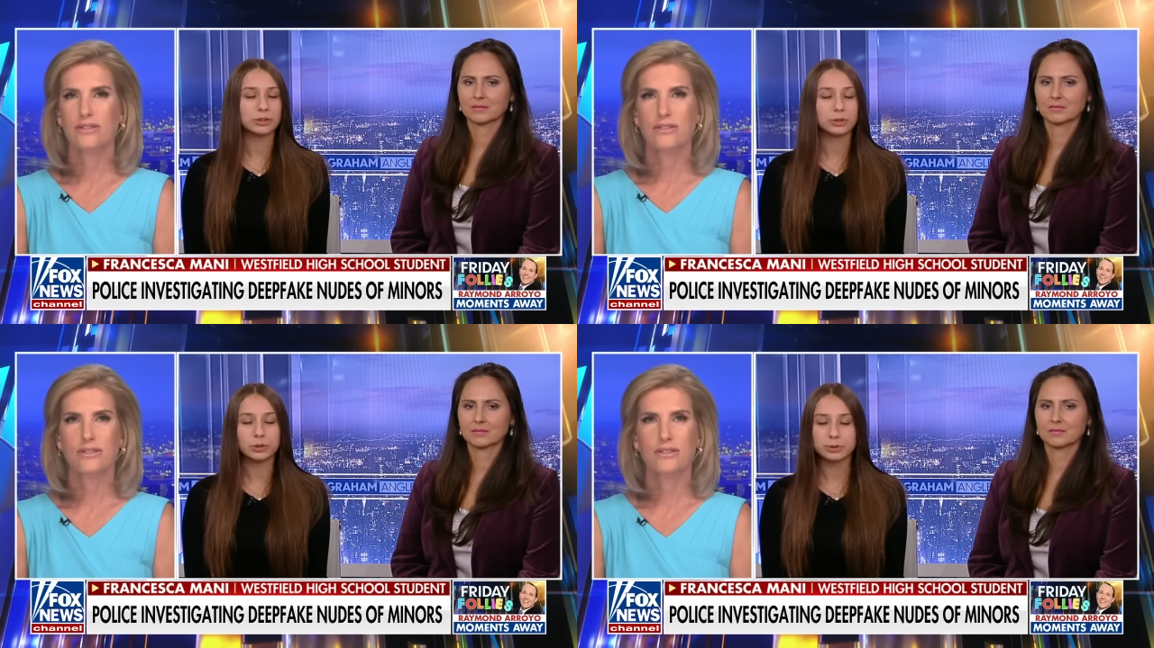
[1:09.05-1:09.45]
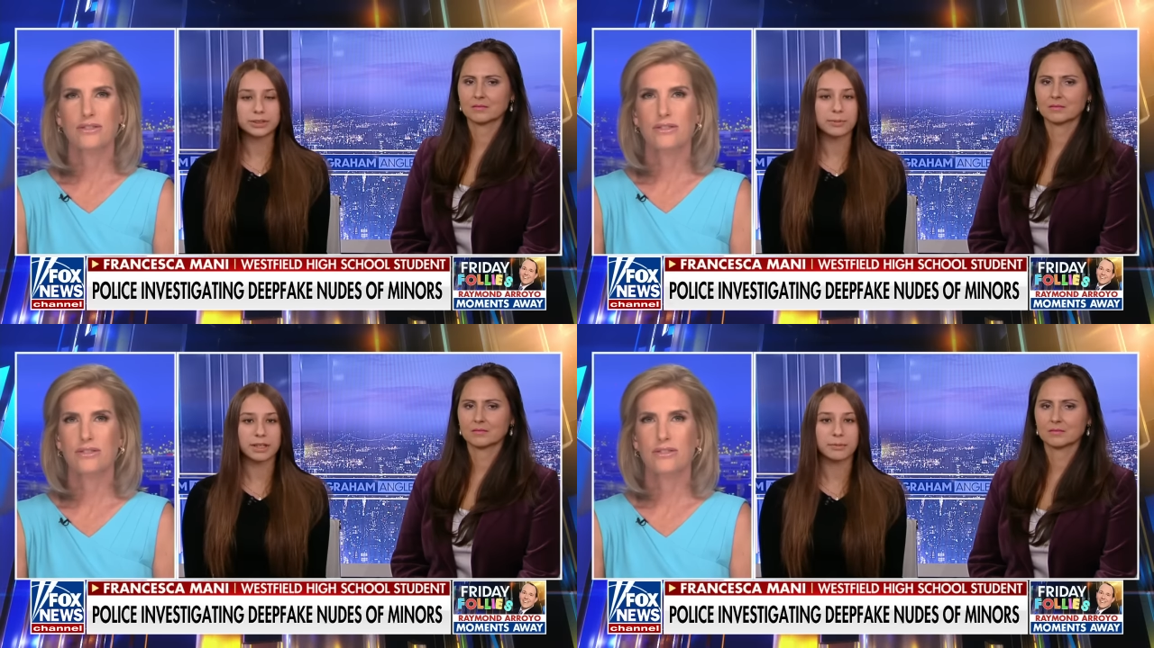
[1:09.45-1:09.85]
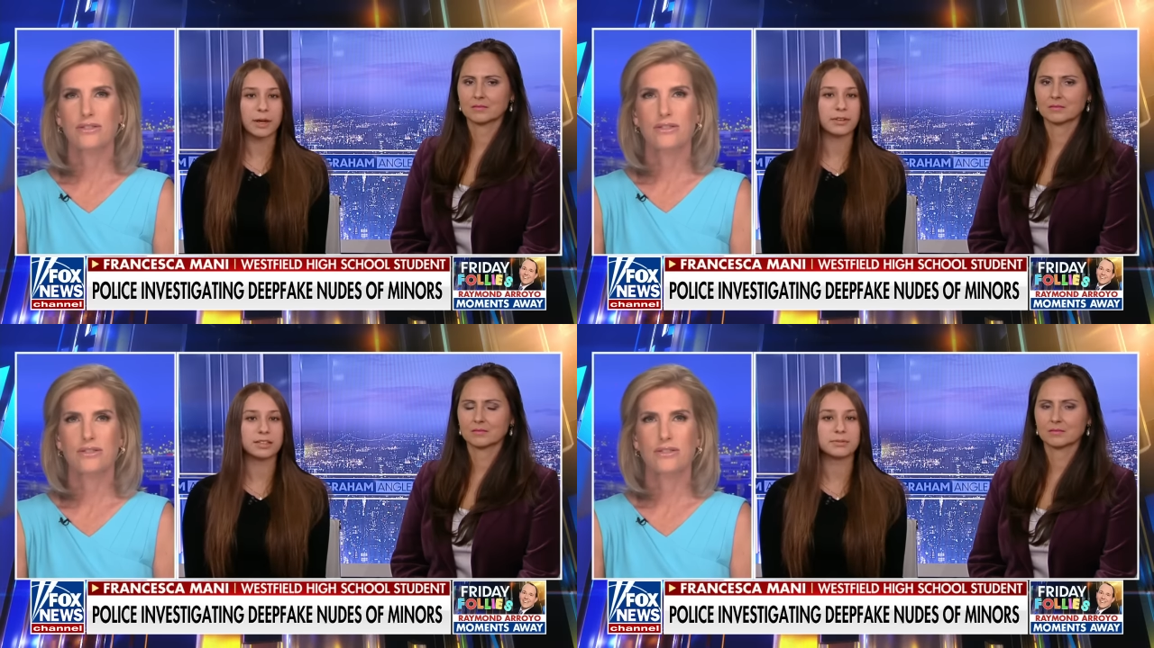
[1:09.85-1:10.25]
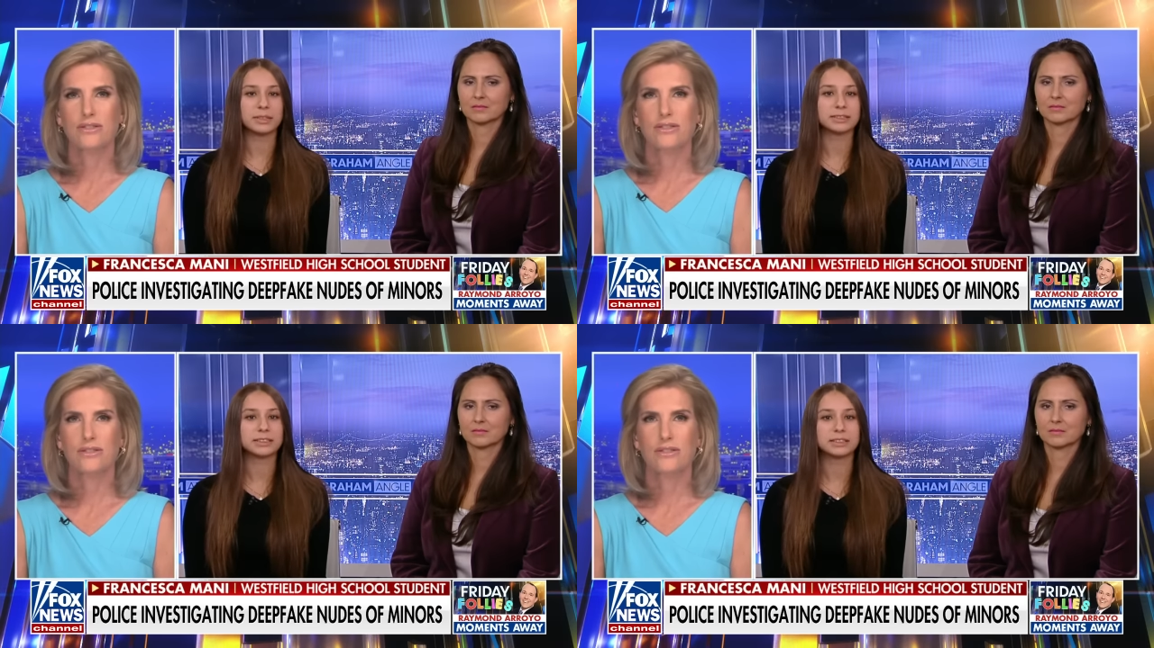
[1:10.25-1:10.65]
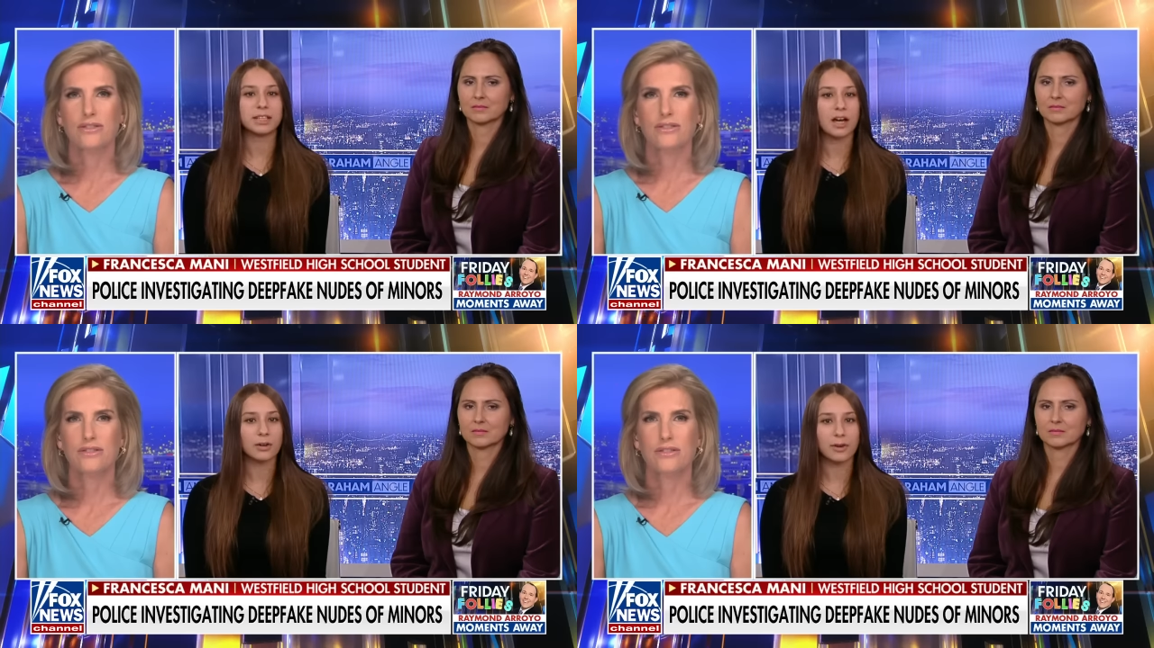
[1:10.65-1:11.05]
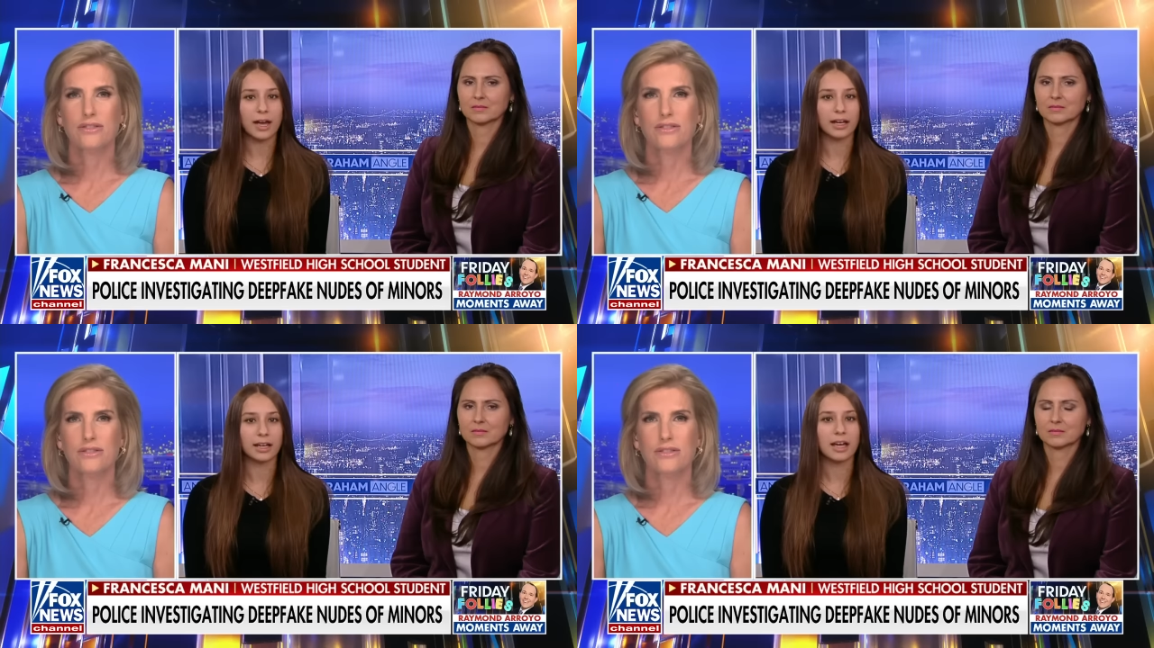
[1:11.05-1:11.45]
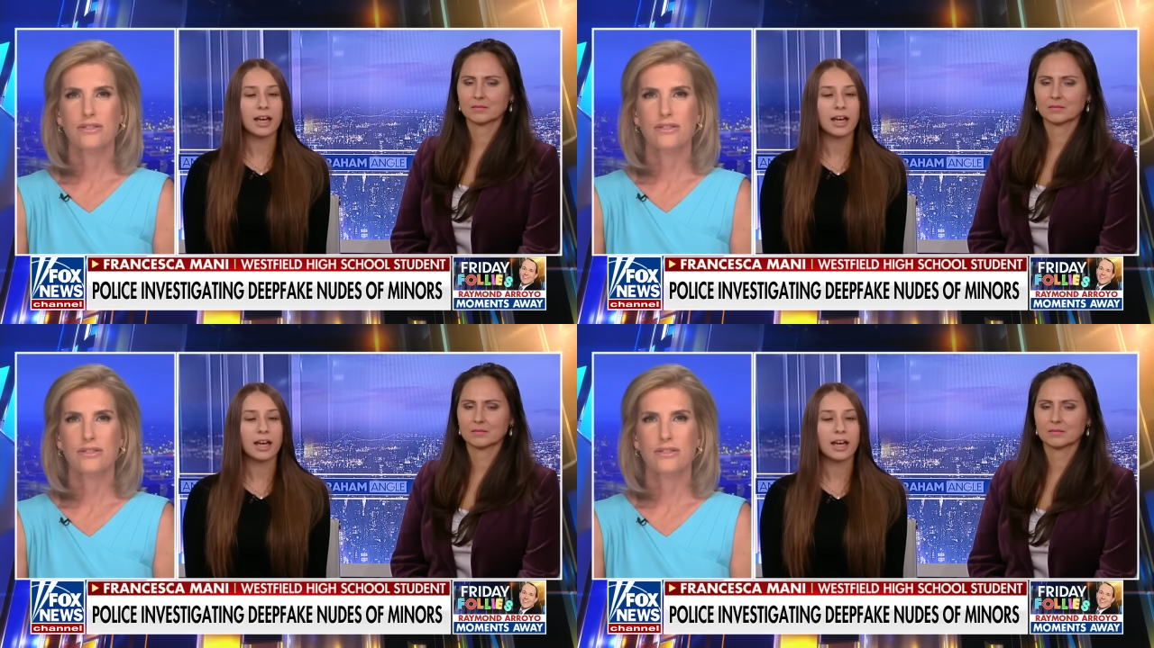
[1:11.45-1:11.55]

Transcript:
Speaker 1: do something about this because it's not okay.